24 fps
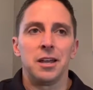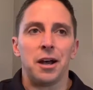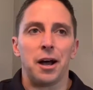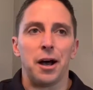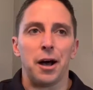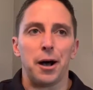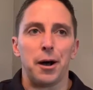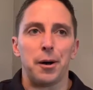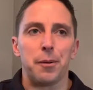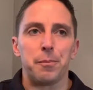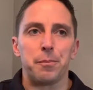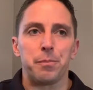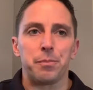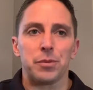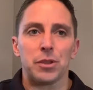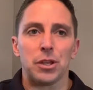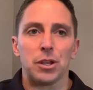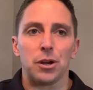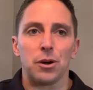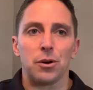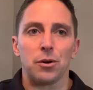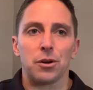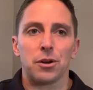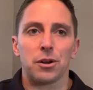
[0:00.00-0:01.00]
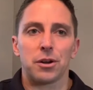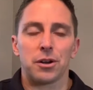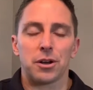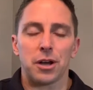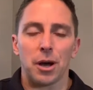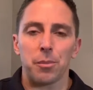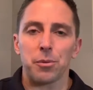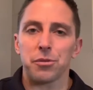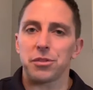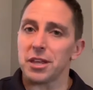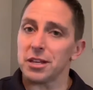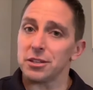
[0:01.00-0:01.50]
A
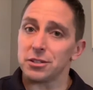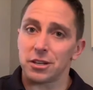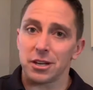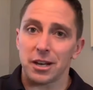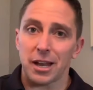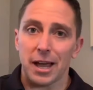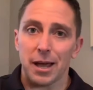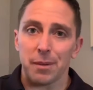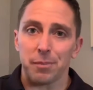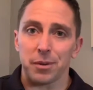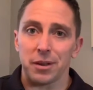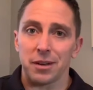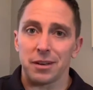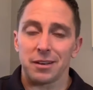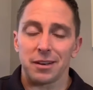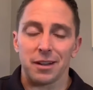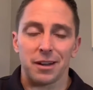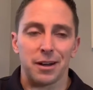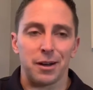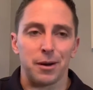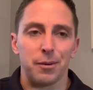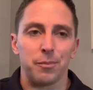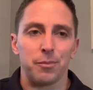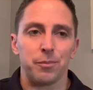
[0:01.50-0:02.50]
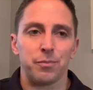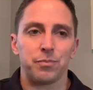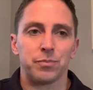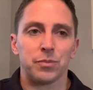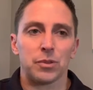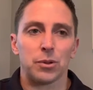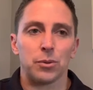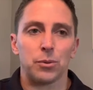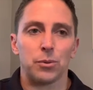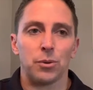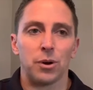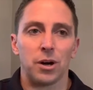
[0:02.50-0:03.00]
couple things could happen.
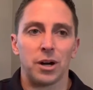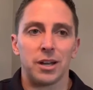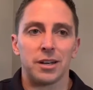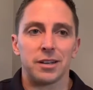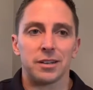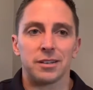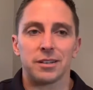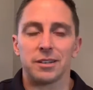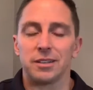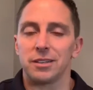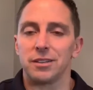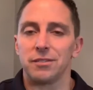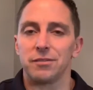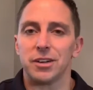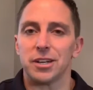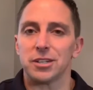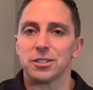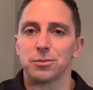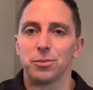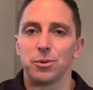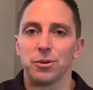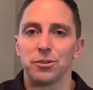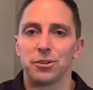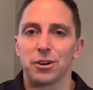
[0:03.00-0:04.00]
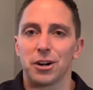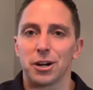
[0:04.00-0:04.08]
One, the vegetables